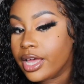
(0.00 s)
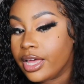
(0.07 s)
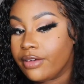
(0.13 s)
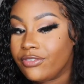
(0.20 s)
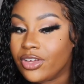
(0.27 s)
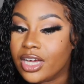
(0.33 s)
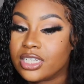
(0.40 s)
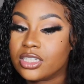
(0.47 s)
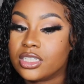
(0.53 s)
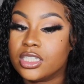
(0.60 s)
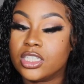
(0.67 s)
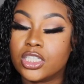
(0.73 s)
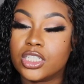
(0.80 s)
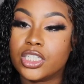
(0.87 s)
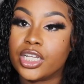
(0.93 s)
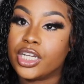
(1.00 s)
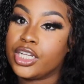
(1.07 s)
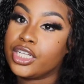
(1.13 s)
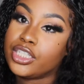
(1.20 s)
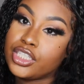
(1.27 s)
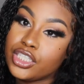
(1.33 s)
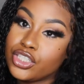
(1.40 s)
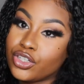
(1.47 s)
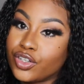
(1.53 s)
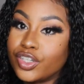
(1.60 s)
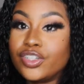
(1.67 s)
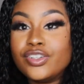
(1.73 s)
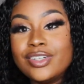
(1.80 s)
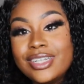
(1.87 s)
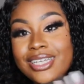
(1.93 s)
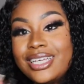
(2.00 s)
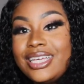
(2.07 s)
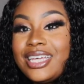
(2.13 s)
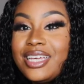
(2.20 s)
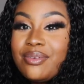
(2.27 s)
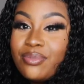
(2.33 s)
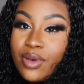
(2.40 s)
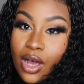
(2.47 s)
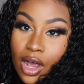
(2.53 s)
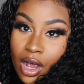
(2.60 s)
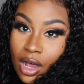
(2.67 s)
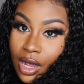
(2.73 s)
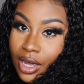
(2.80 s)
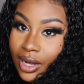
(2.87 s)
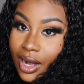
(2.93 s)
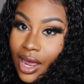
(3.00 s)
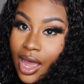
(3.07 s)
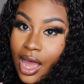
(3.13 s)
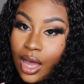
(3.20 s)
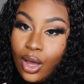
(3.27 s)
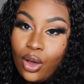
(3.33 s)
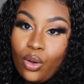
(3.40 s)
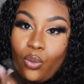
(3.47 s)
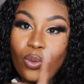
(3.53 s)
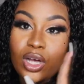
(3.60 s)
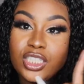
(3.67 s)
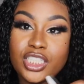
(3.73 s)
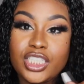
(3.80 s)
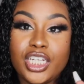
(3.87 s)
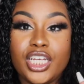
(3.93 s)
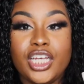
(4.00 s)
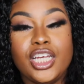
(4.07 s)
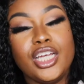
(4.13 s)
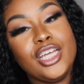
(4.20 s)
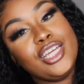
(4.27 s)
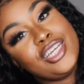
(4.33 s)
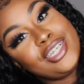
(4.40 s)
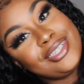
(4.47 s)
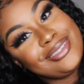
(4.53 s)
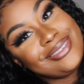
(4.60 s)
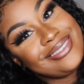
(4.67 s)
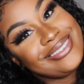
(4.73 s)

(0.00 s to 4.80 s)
if you guys are interested in this tutorial keep on watching